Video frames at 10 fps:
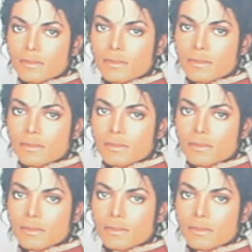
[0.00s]

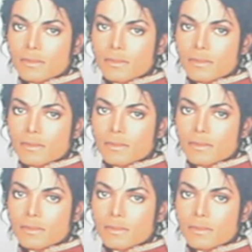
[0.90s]

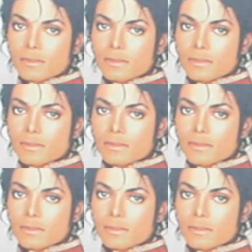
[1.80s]

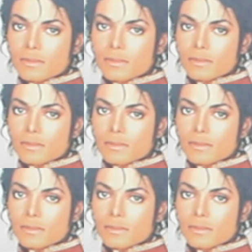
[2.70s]

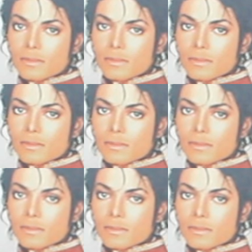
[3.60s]

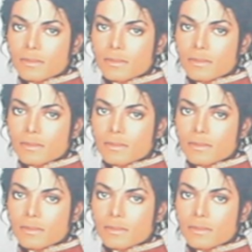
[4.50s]

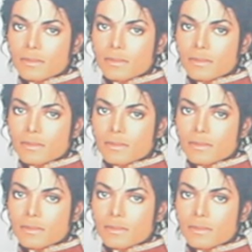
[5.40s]

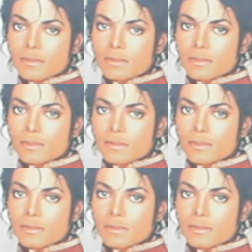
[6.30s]
(not speaking)